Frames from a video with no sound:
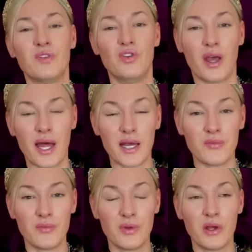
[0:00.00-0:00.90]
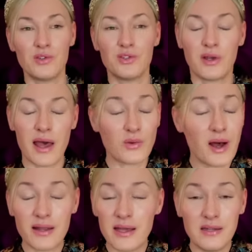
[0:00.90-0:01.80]
Do you get it? Do you get
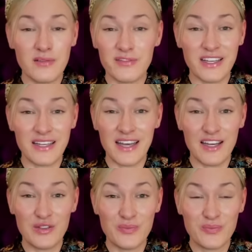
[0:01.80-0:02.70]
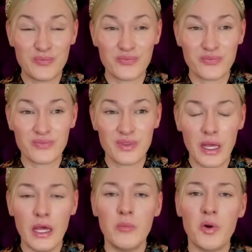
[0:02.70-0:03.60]
why they didn't fit in?
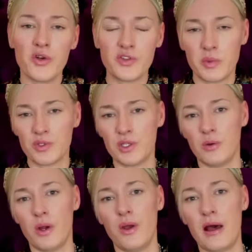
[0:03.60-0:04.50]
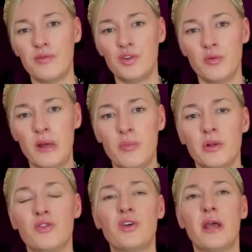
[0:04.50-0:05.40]
Impossible to when you have two
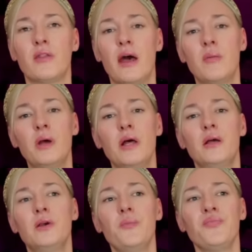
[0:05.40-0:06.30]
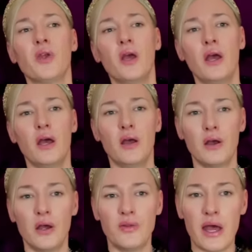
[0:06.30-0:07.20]
people that take them and,
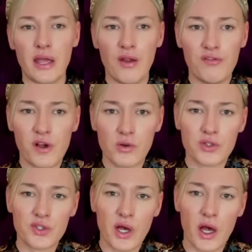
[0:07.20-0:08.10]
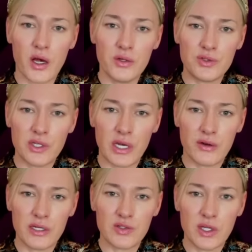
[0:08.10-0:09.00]
their kinfolk so
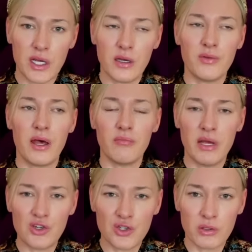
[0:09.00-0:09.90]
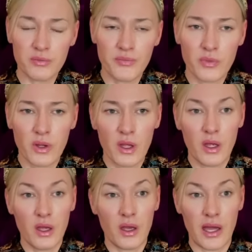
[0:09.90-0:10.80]
seriously and their mission
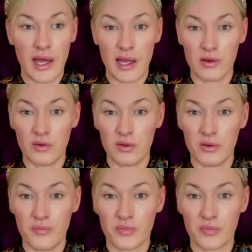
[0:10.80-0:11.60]
and